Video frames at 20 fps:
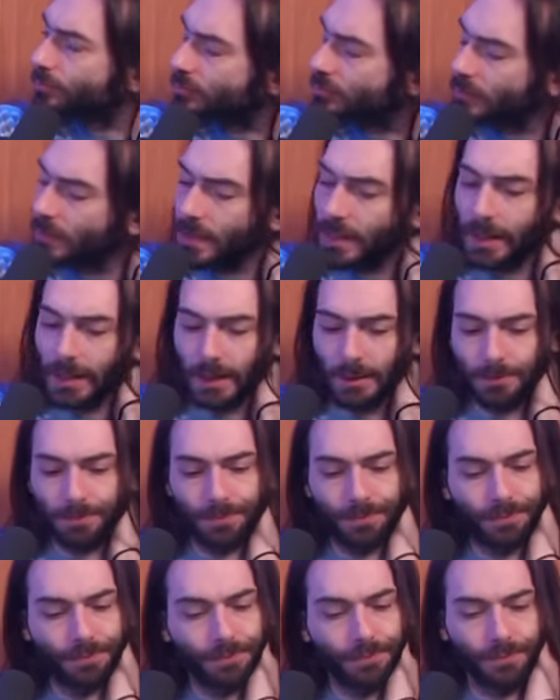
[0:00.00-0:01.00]

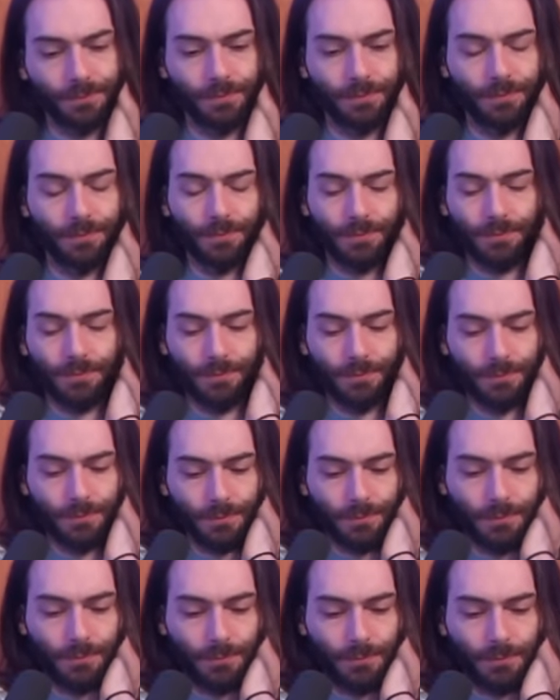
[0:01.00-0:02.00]

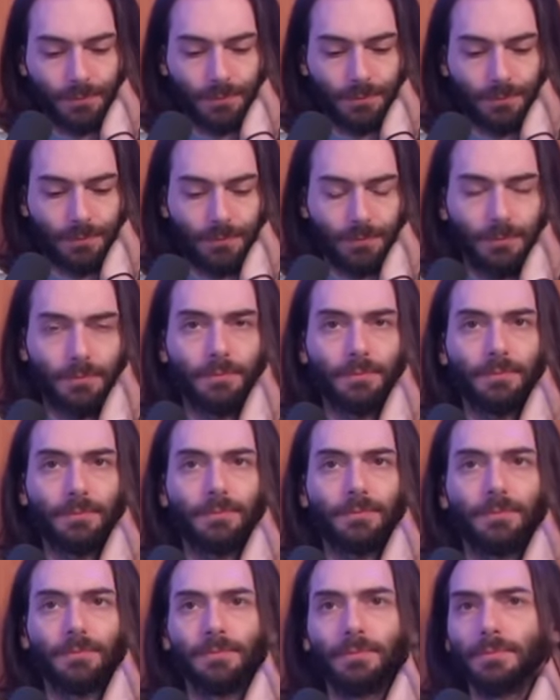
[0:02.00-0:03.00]

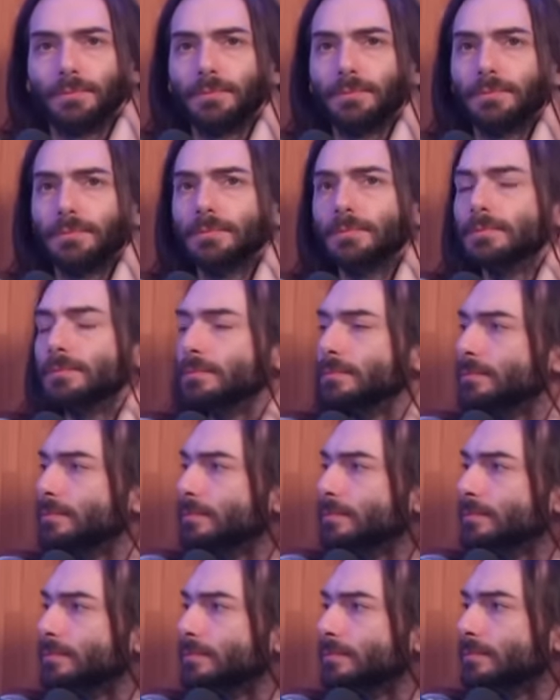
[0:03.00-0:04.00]

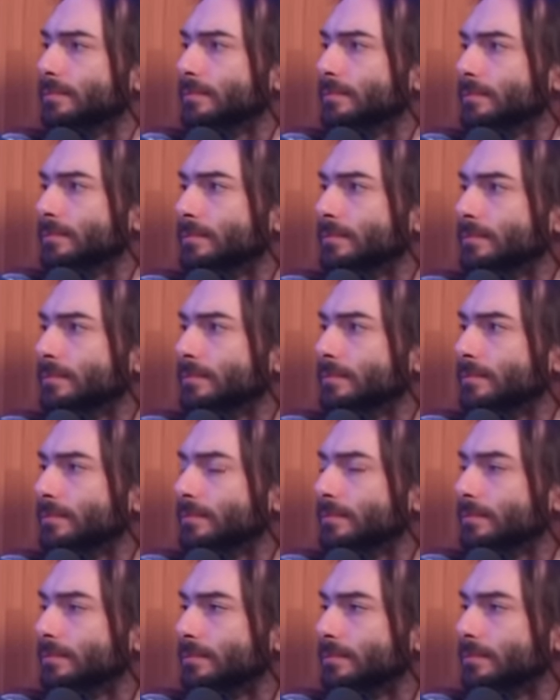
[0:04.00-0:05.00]

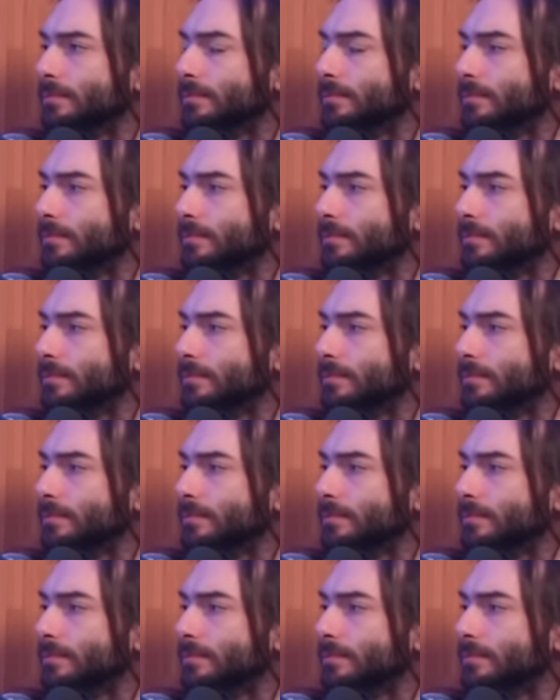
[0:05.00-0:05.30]
[no speech]